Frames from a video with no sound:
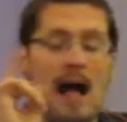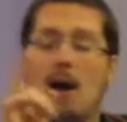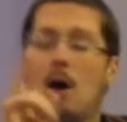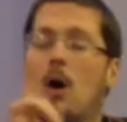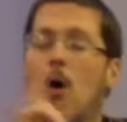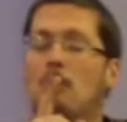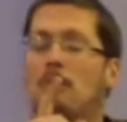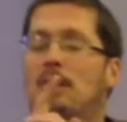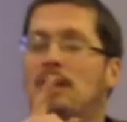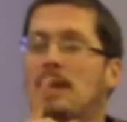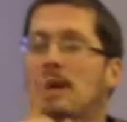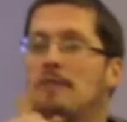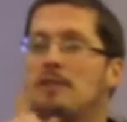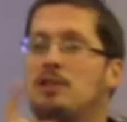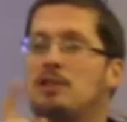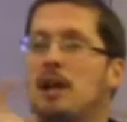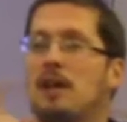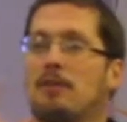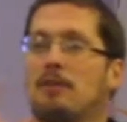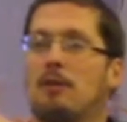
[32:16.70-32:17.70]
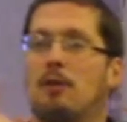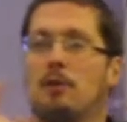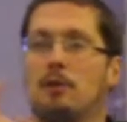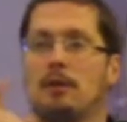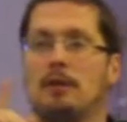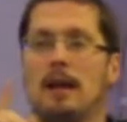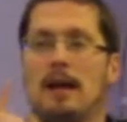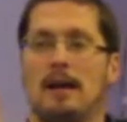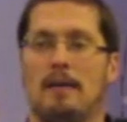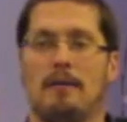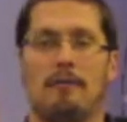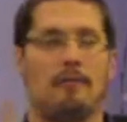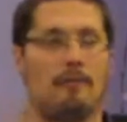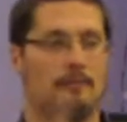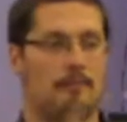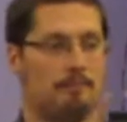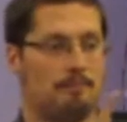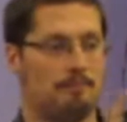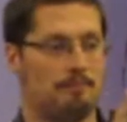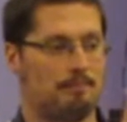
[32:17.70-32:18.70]
I hope that you have a Jethro in your life.
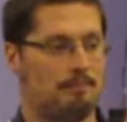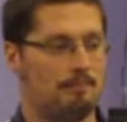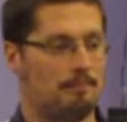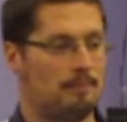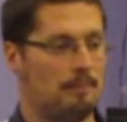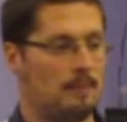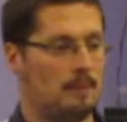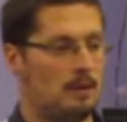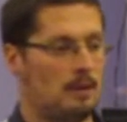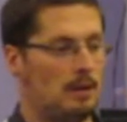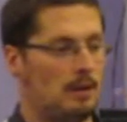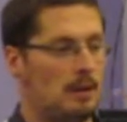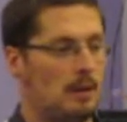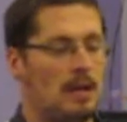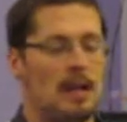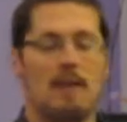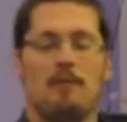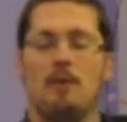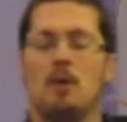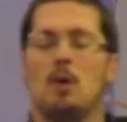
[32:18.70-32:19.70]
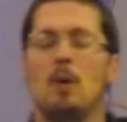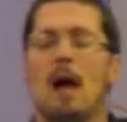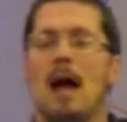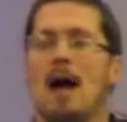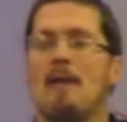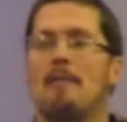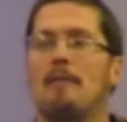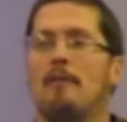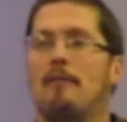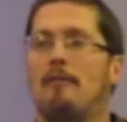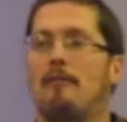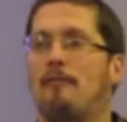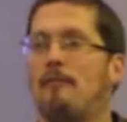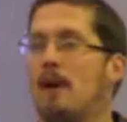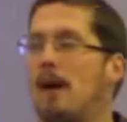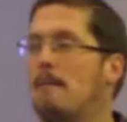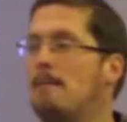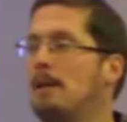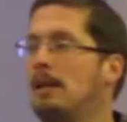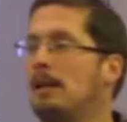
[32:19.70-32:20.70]
If you have
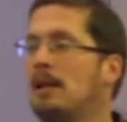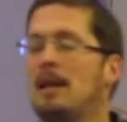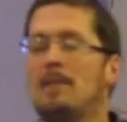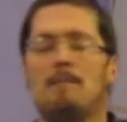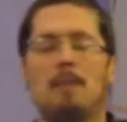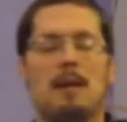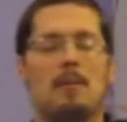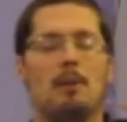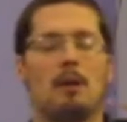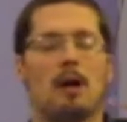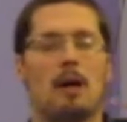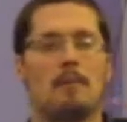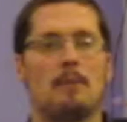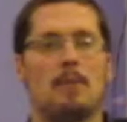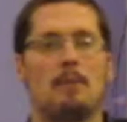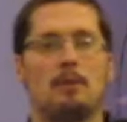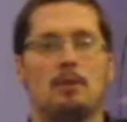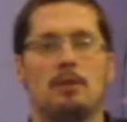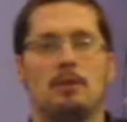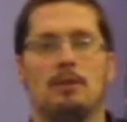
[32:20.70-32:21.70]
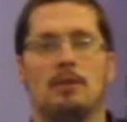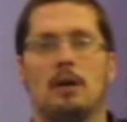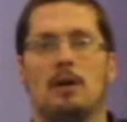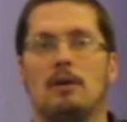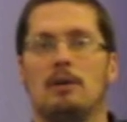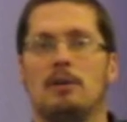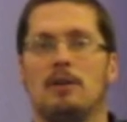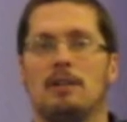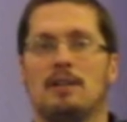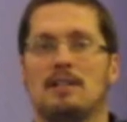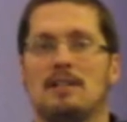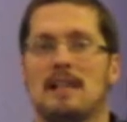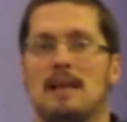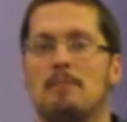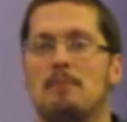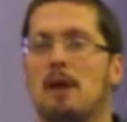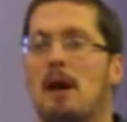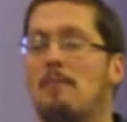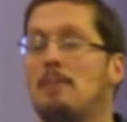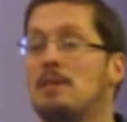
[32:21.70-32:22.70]
a million people coming up to you and telling you at the
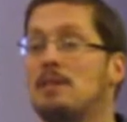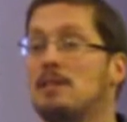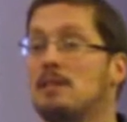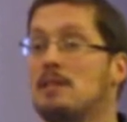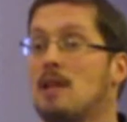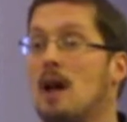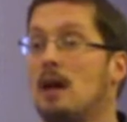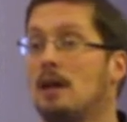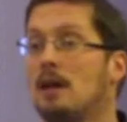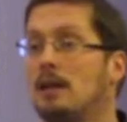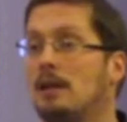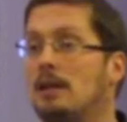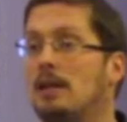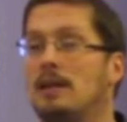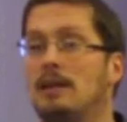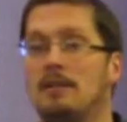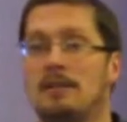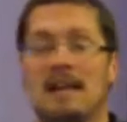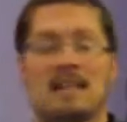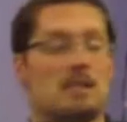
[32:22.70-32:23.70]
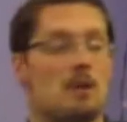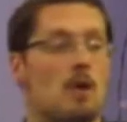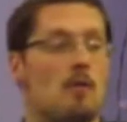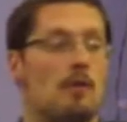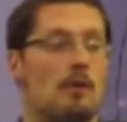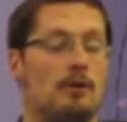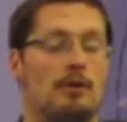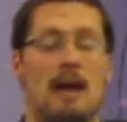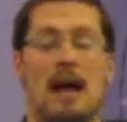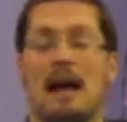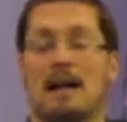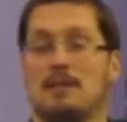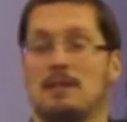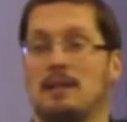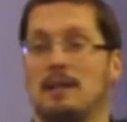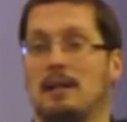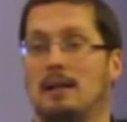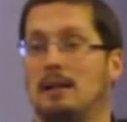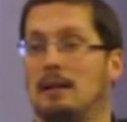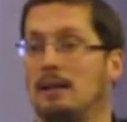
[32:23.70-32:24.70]
same time, this is not good, that's
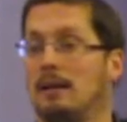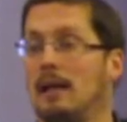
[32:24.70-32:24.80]
overtaxing.